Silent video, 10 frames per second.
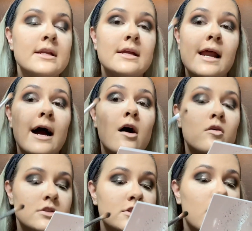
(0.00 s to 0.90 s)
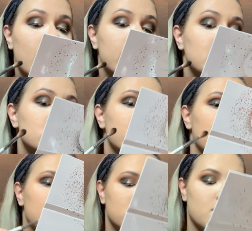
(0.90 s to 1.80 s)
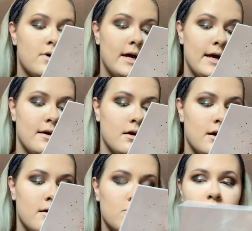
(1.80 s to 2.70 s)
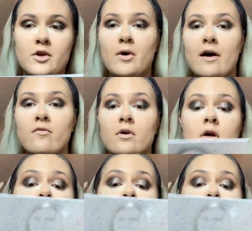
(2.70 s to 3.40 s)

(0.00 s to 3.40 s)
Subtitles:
it out, so much of it goes away. When you have